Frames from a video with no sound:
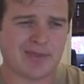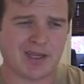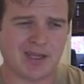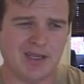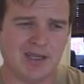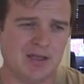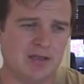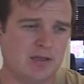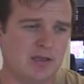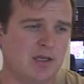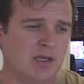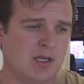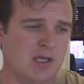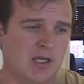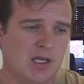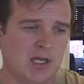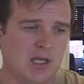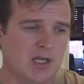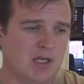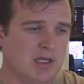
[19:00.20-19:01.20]
And
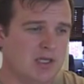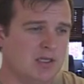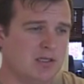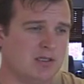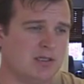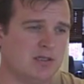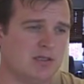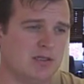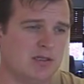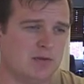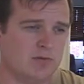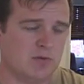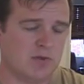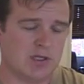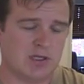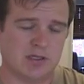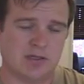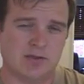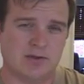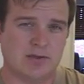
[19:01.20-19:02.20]
when
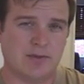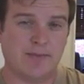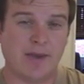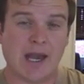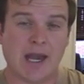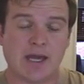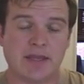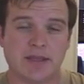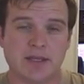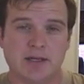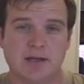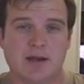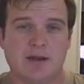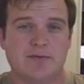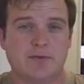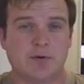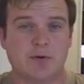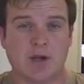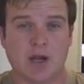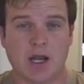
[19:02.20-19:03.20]
I do the math, and
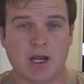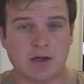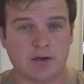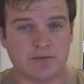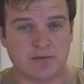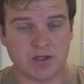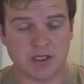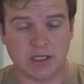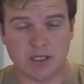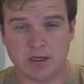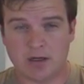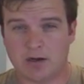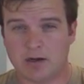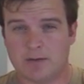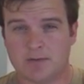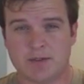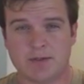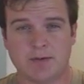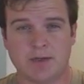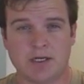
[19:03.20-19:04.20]
out of the year,
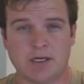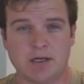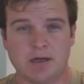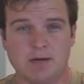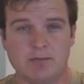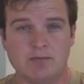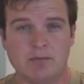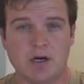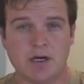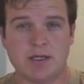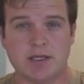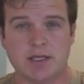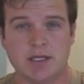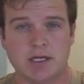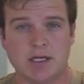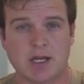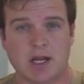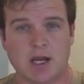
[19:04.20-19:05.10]
I'm spending a month in